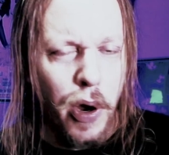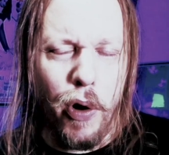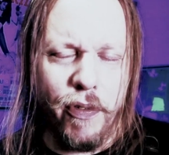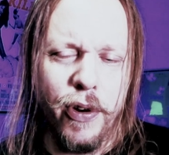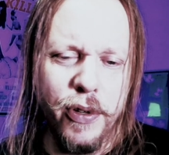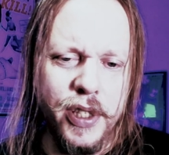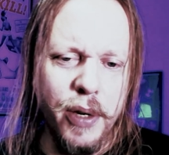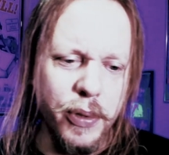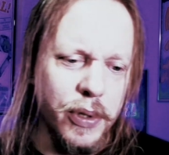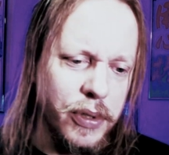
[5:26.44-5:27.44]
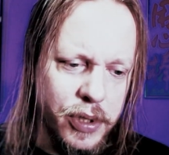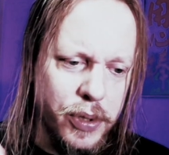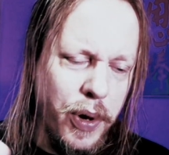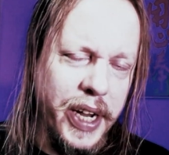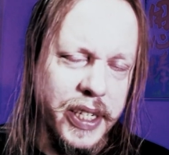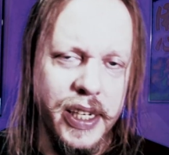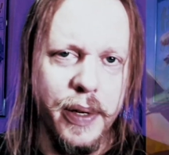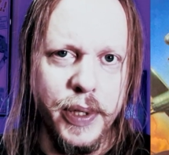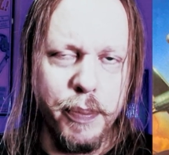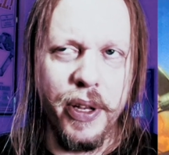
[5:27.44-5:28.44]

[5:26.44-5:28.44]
Of course there were the Strike series,